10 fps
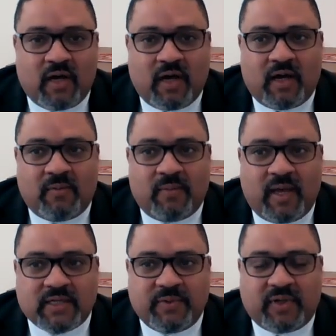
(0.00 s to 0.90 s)

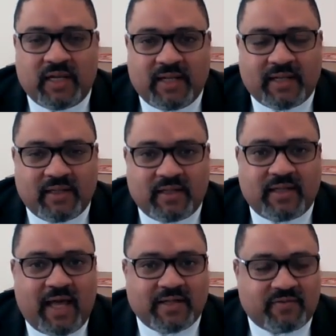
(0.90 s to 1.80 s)
as we connected
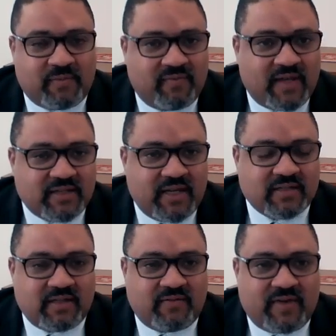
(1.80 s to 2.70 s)
the dots from
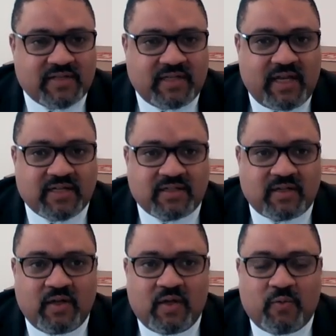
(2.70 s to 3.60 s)
investigation to
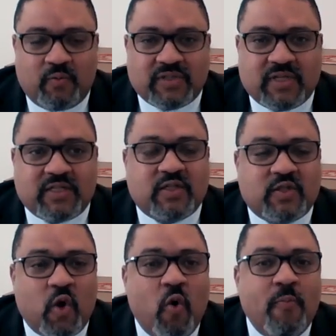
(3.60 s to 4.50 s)
investigation, was that
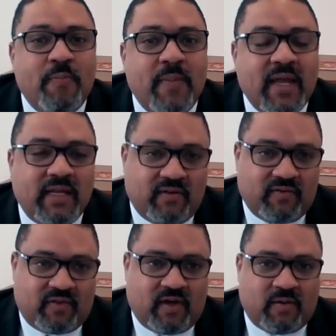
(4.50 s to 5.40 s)
so
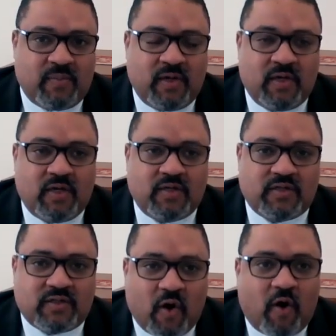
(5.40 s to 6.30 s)
many of them
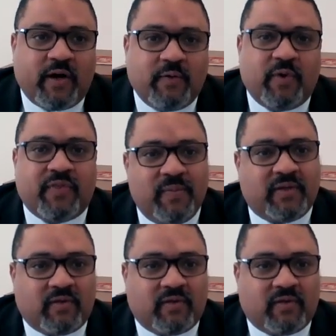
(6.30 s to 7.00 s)
started with a